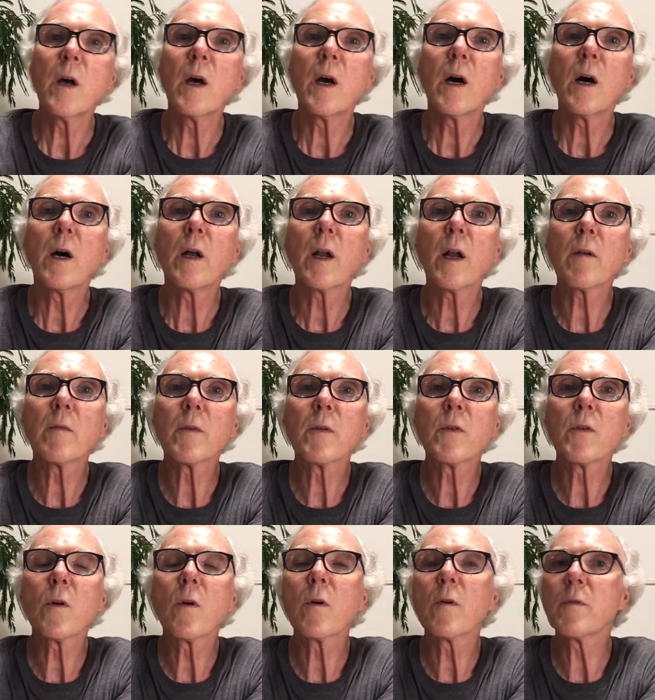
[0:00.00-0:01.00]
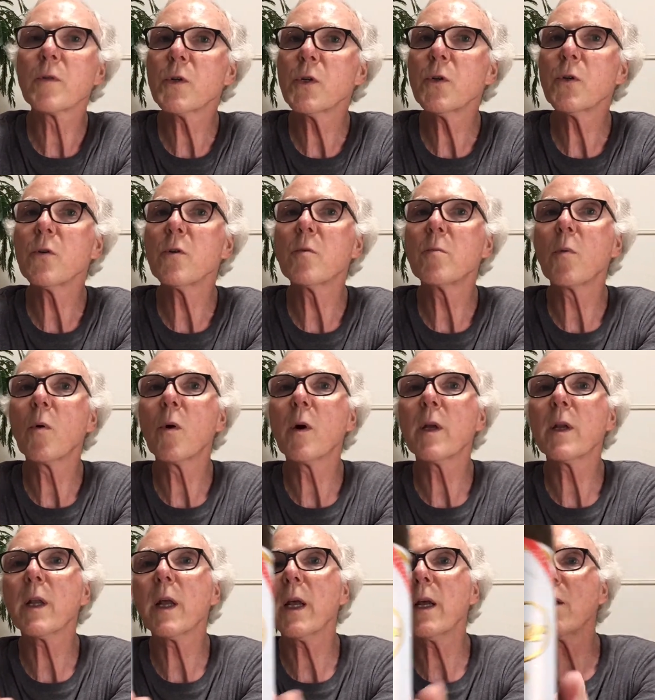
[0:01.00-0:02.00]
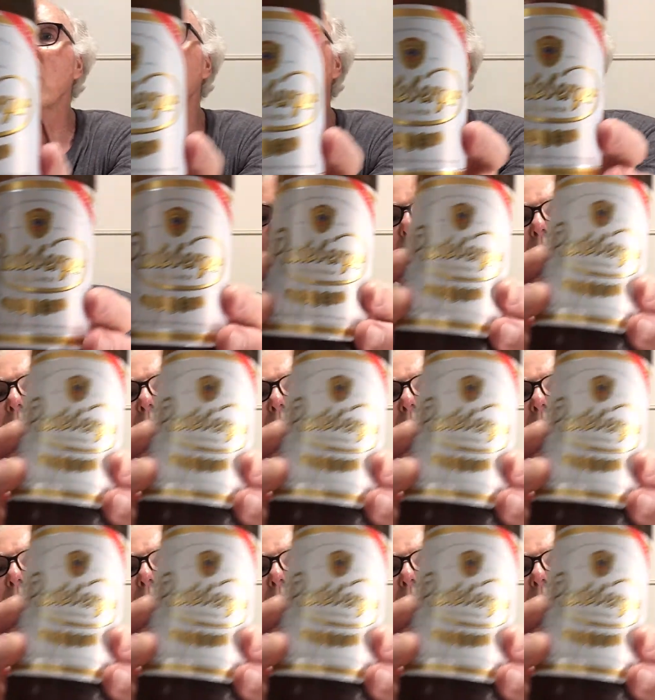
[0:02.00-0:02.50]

an average score of 2.81,